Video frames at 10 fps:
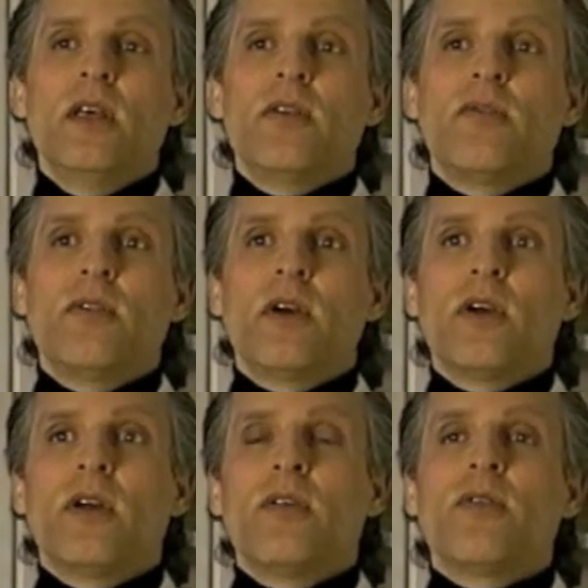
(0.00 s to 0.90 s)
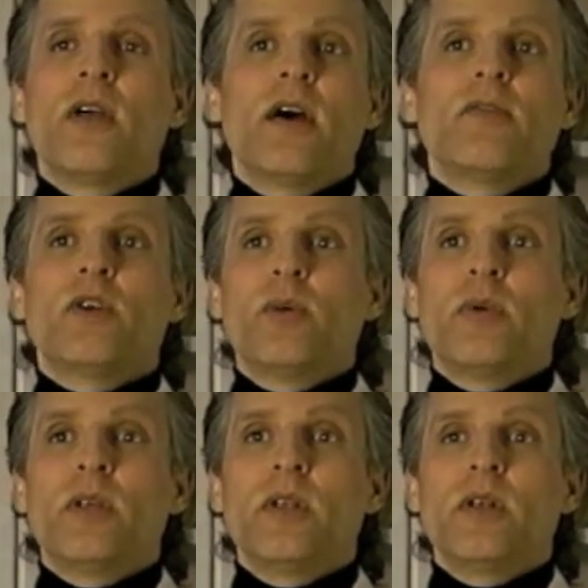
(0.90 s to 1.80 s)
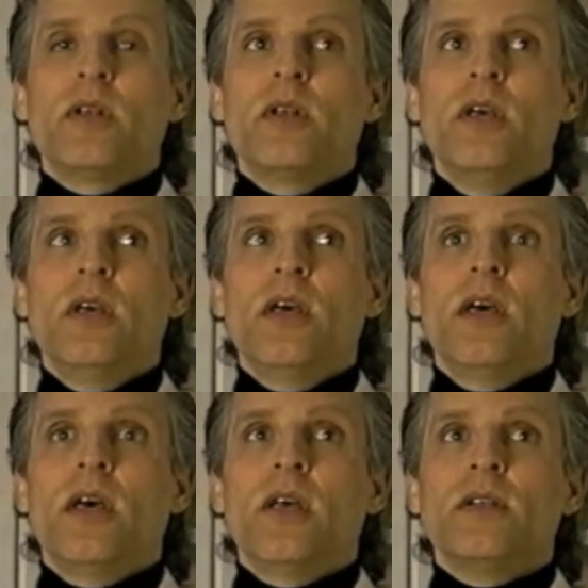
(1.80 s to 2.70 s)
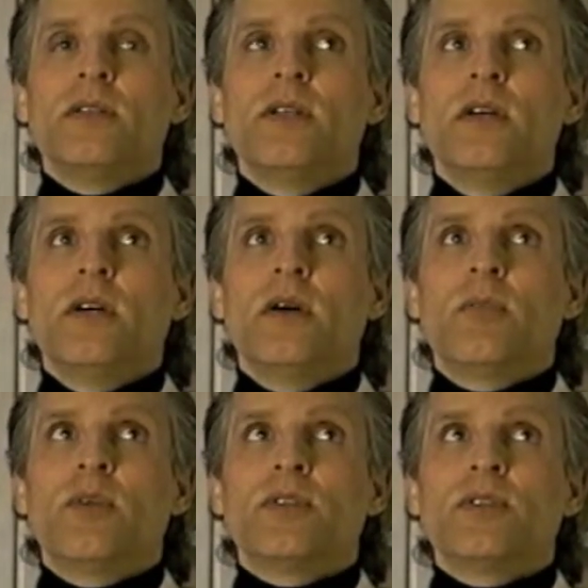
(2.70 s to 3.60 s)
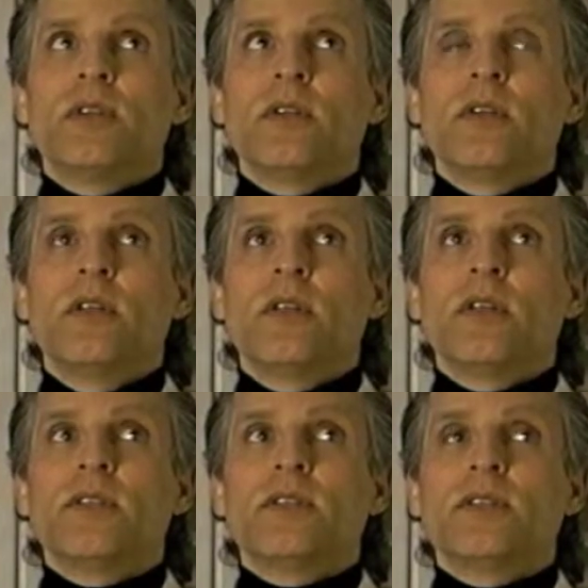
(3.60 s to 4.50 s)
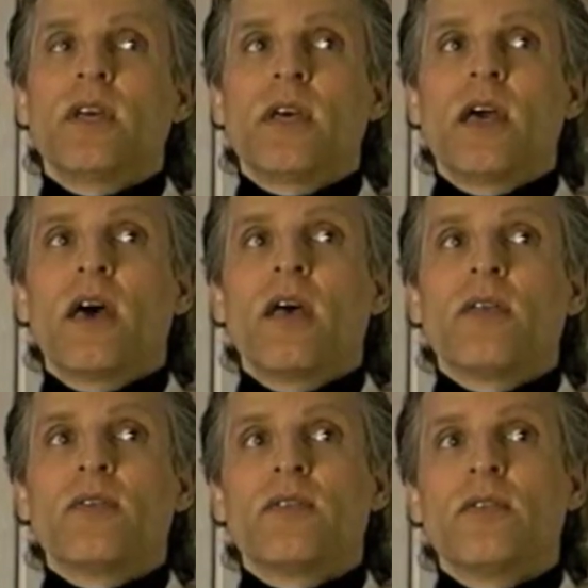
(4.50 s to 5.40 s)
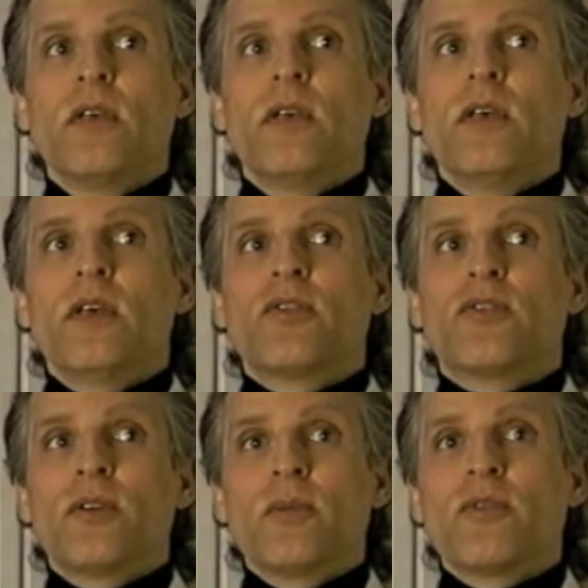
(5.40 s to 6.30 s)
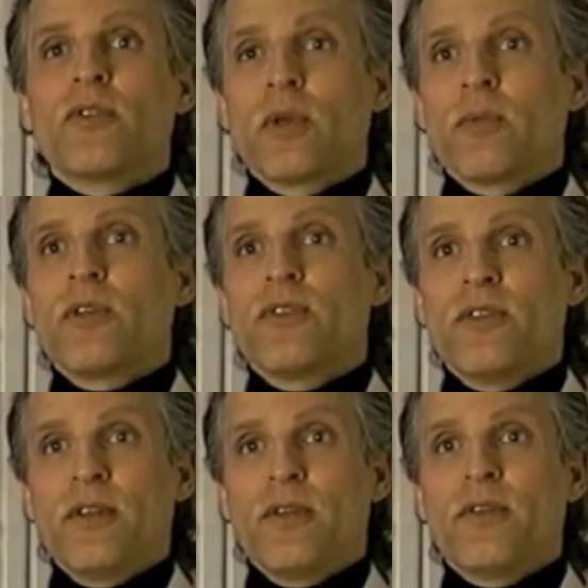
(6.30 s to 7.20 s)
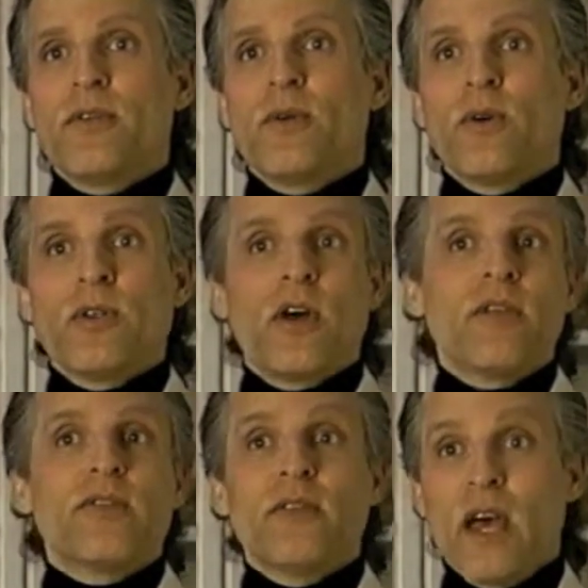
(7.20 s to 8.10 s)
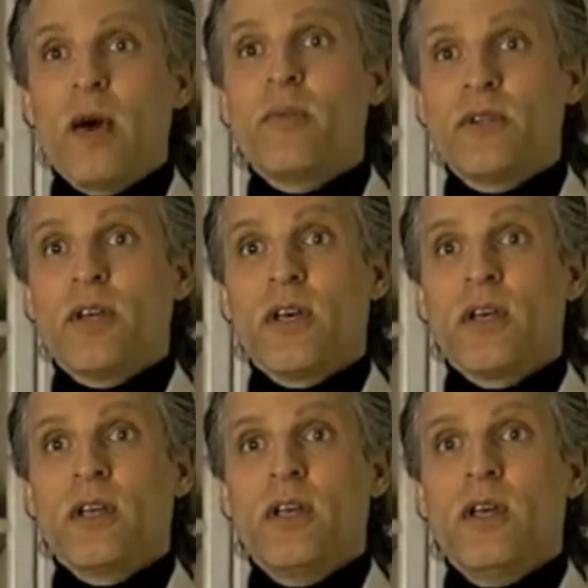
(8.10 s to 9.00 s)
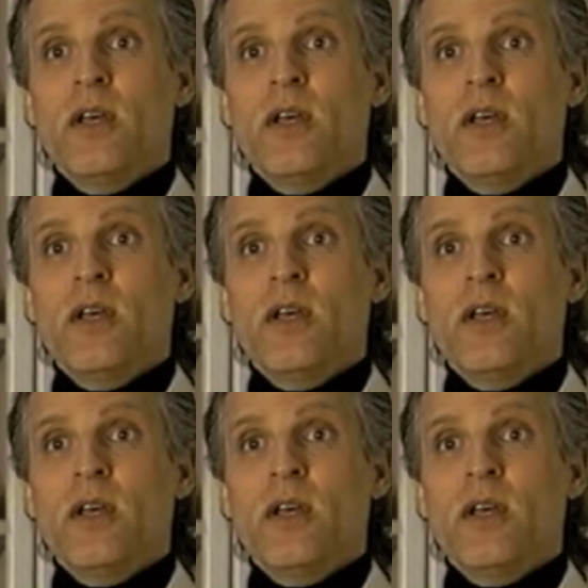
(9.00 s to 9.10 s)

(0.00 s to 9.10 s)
If they have no opinion and a person, let's say, has extreme sleeplessness or loss of appetite,